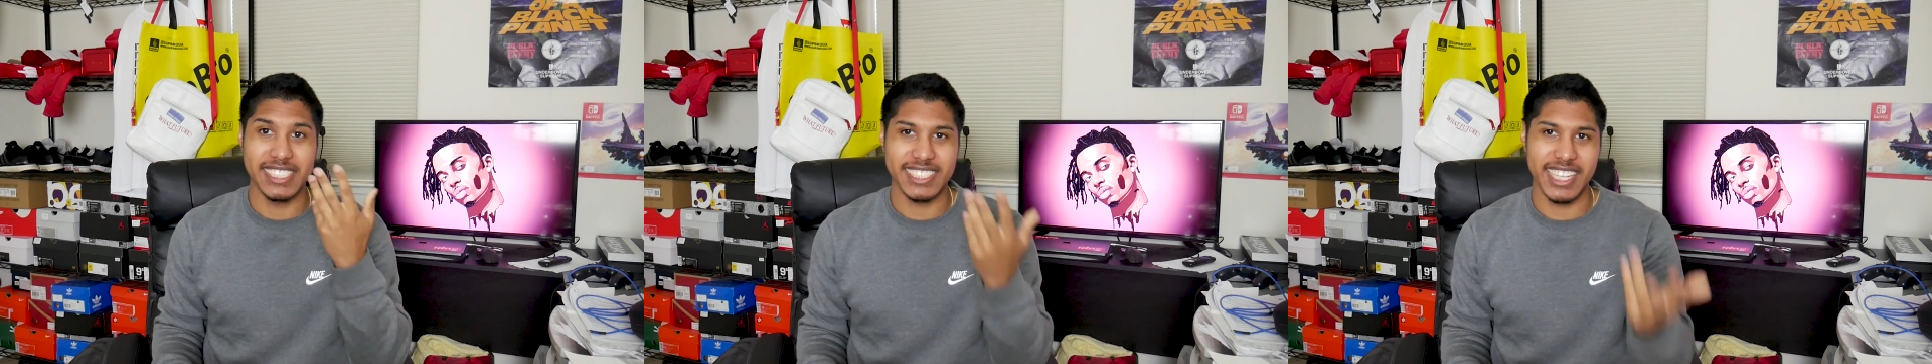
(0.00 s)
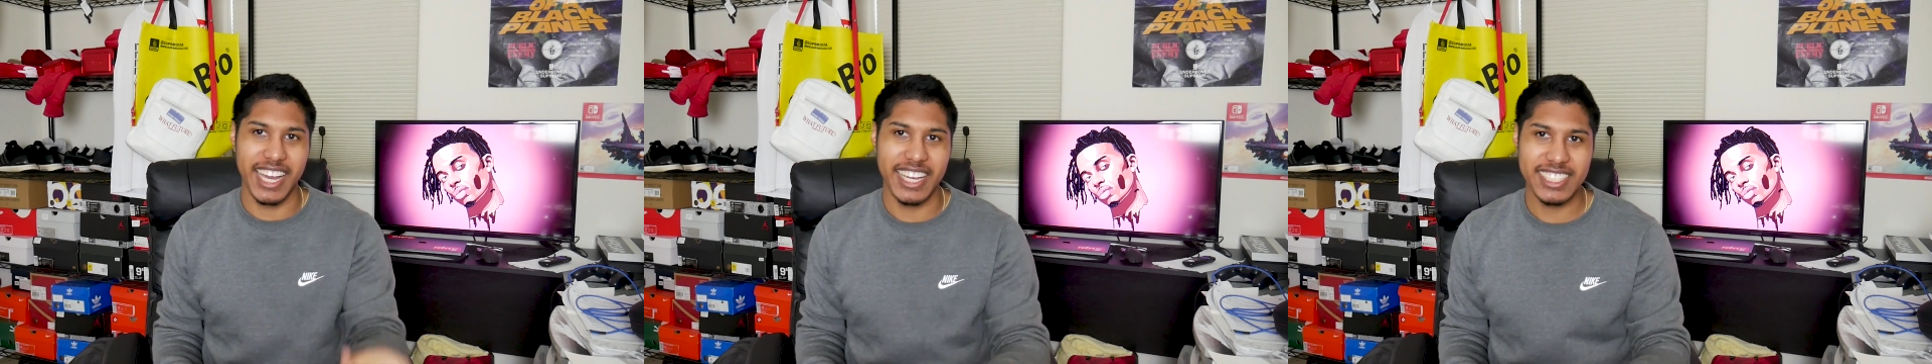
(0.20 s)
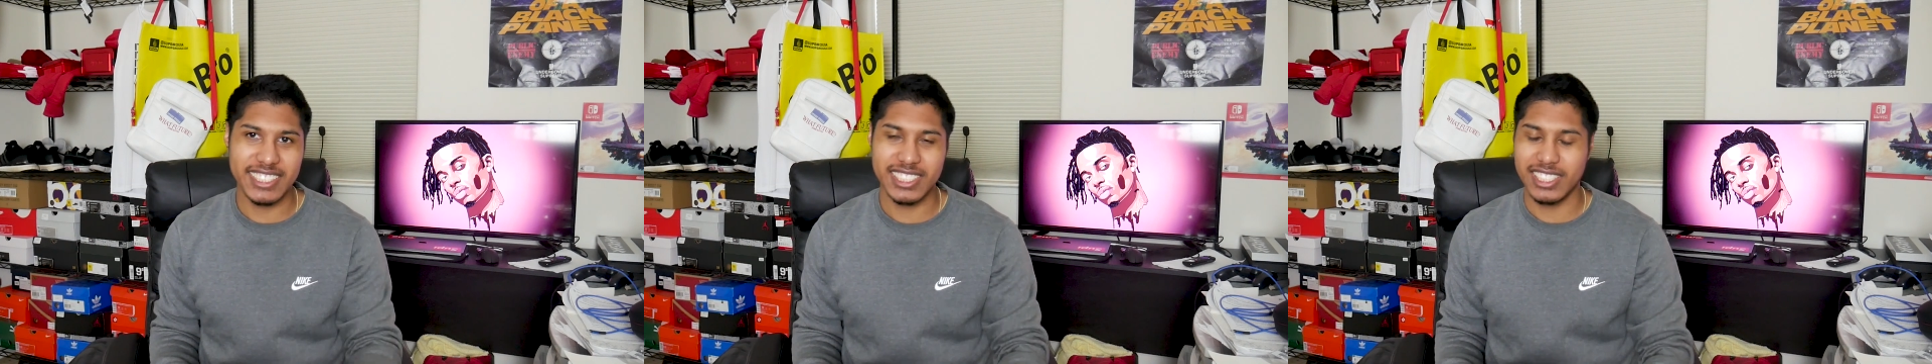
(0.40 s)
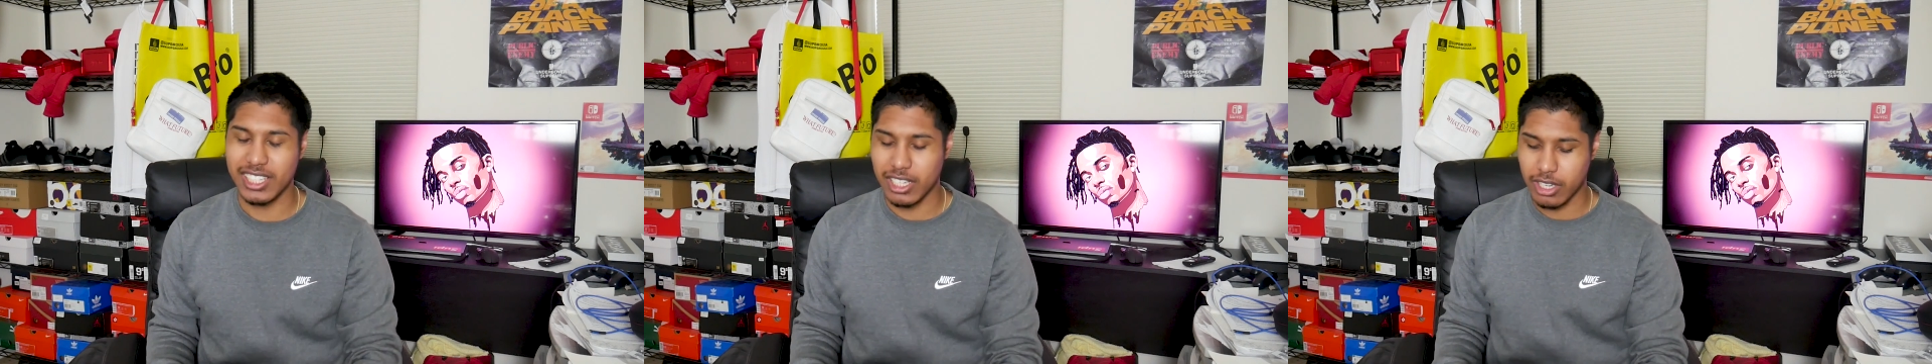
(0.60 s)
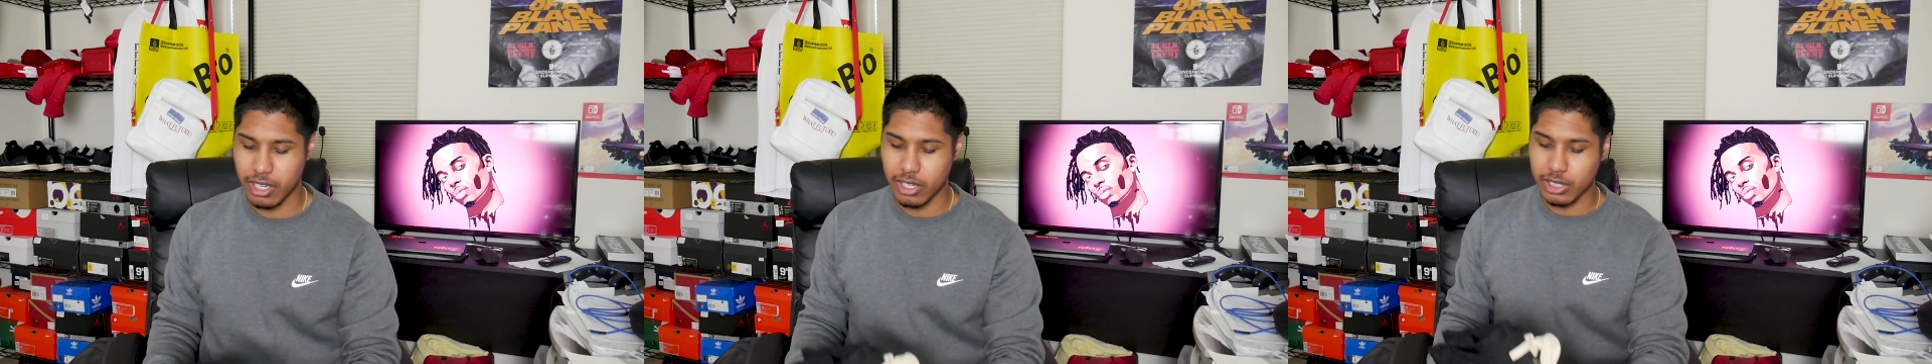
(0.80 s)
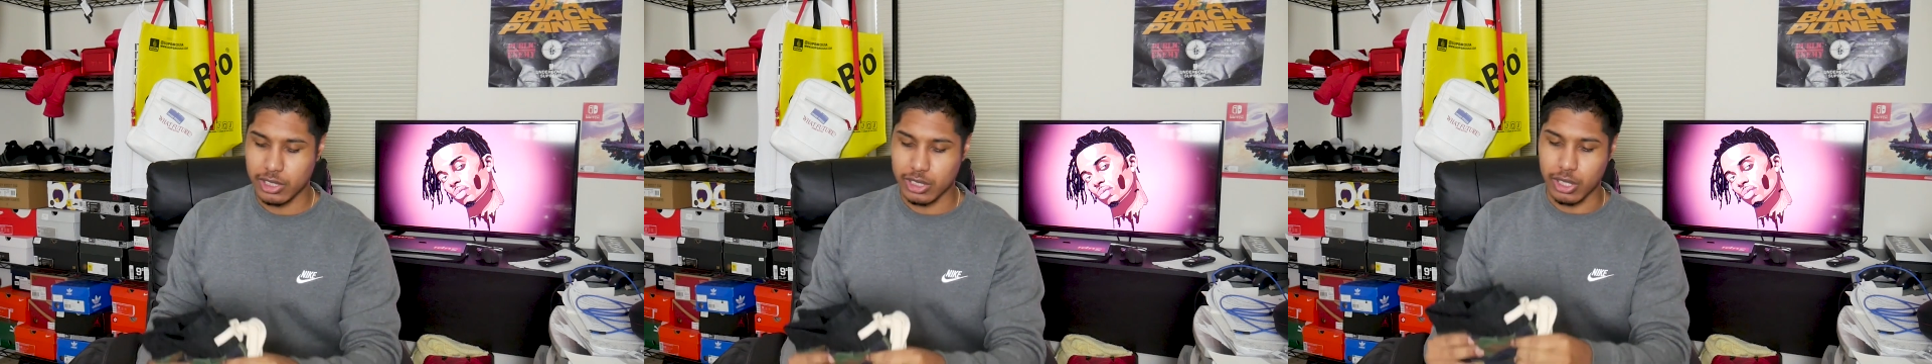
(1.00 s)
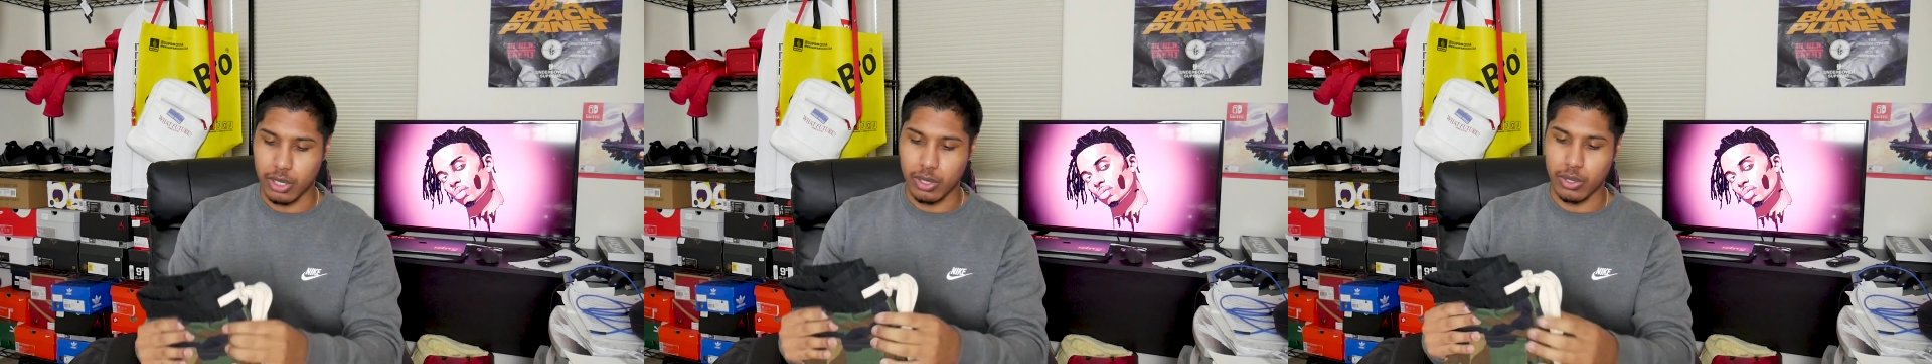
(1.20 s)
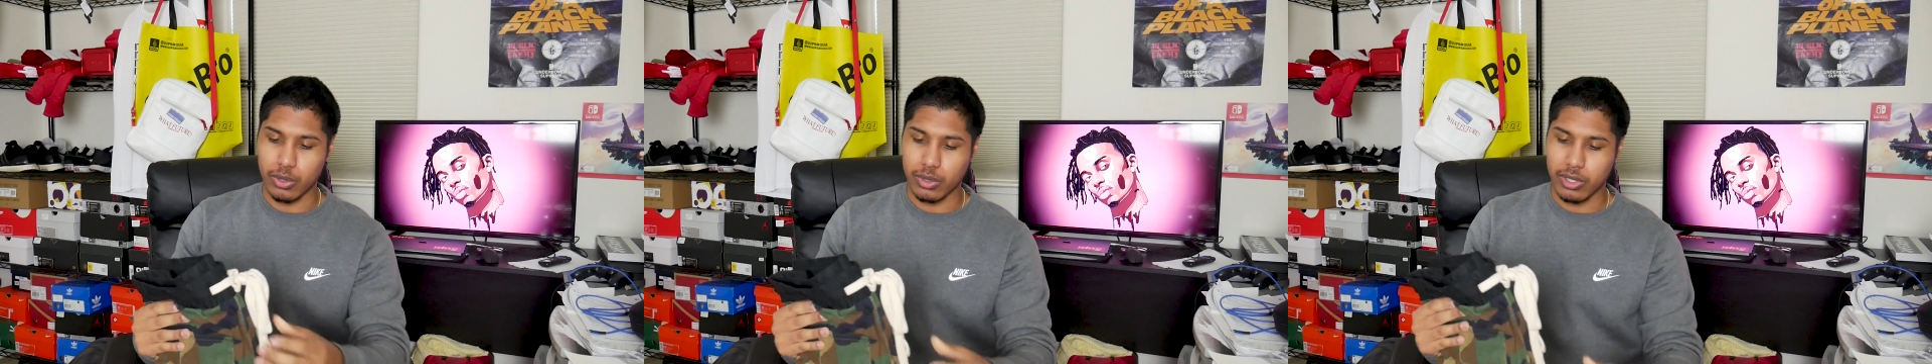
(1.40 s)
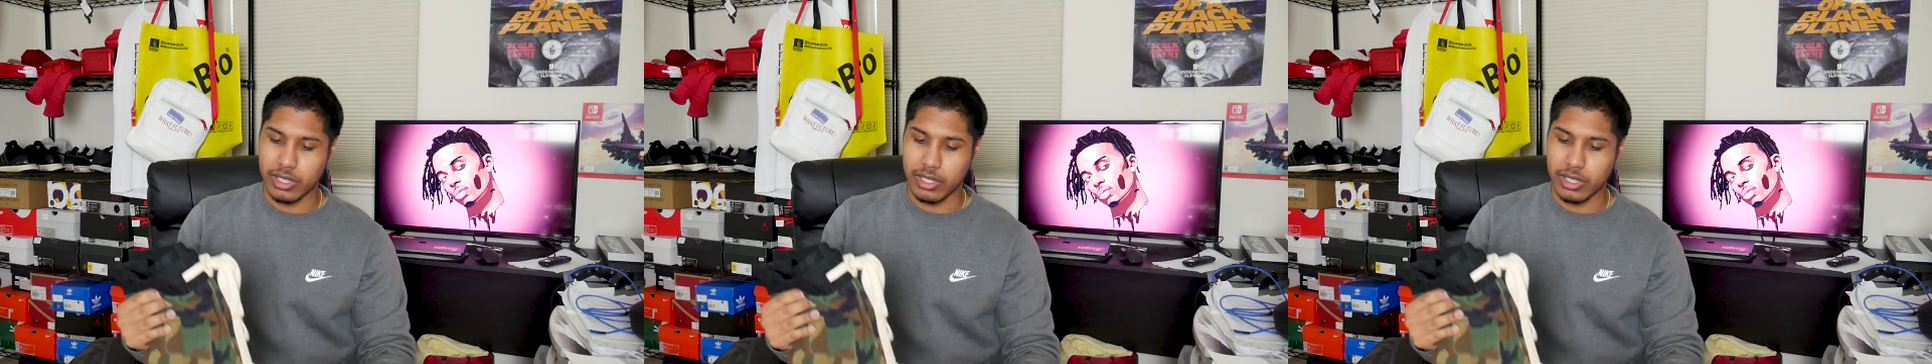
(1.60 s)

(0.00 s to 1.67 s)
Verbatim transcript: size. So